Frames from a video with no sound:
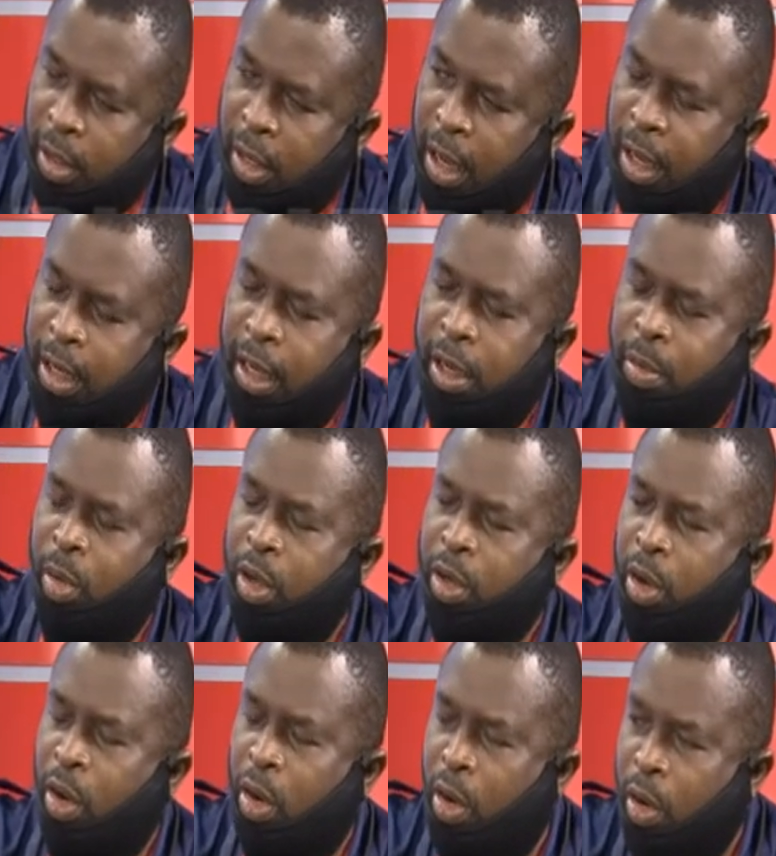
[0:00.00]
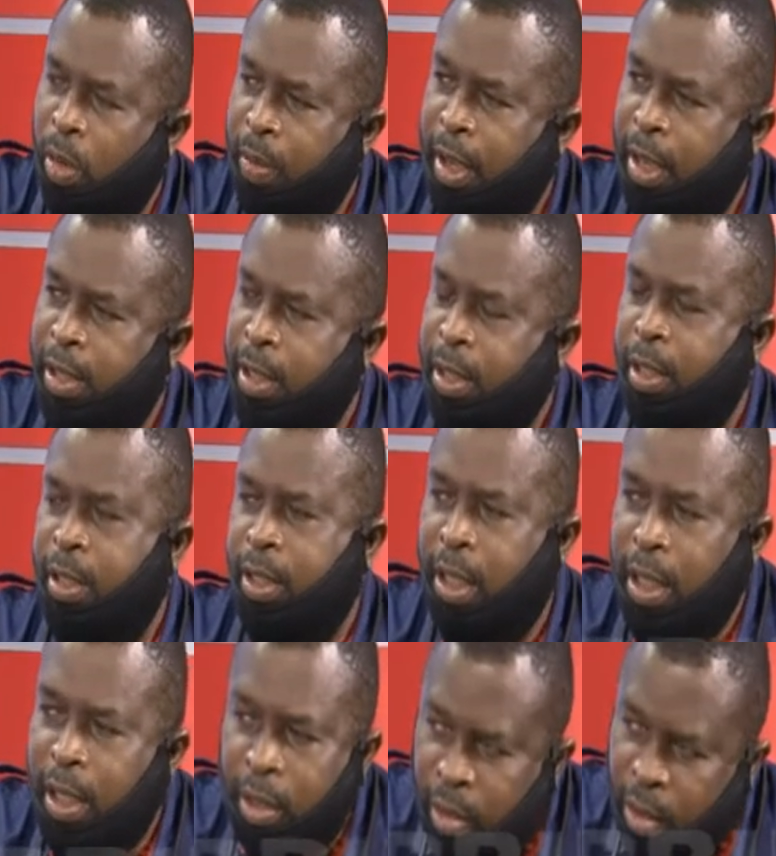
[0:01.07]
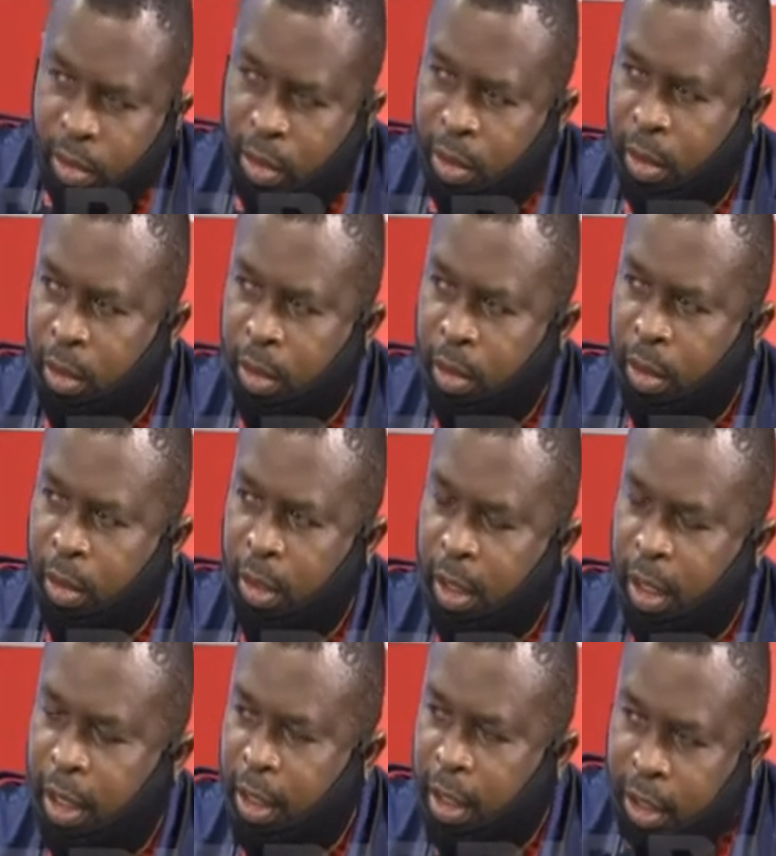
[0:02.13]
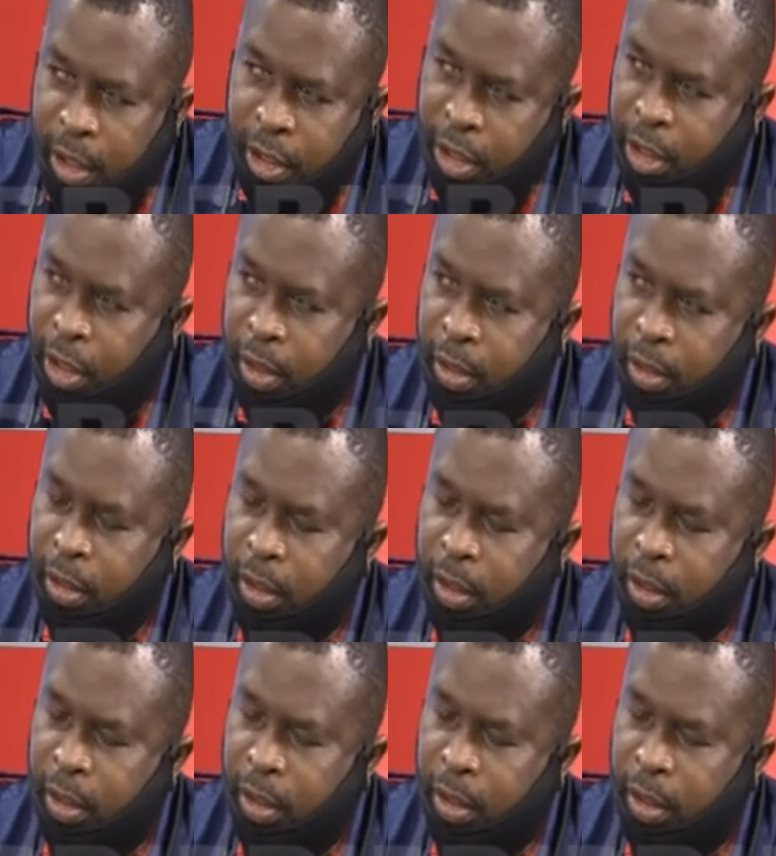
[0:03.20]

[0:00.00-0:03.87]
And anybody on CONS is a doctor, a clinician.